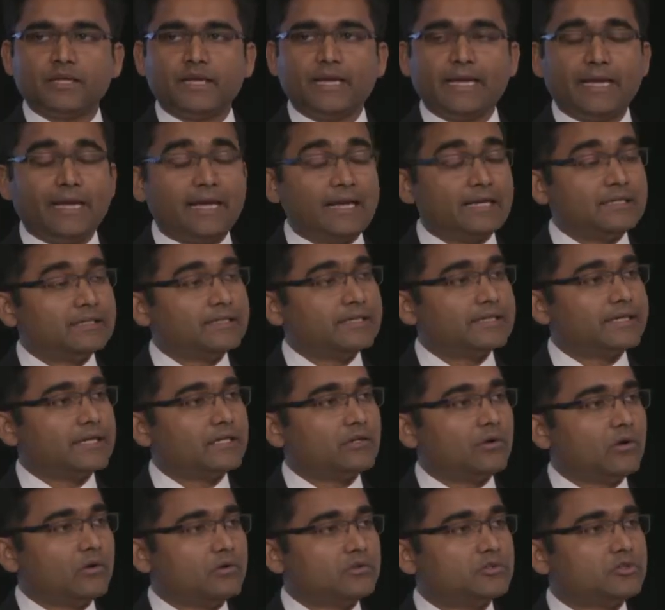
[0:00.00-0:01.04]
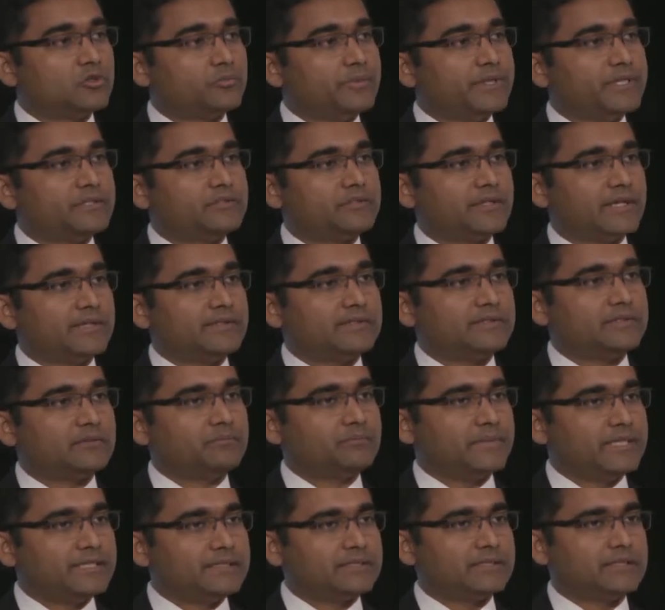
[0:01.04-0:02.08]
and they can also be
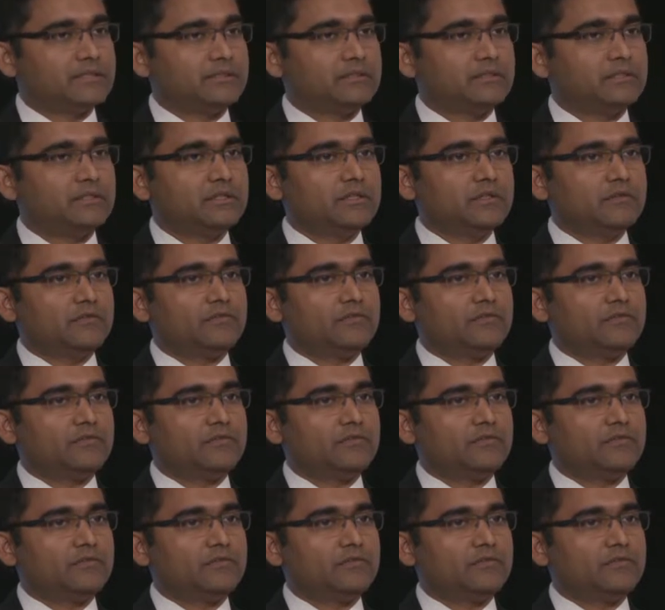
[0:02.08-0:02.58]
transmitted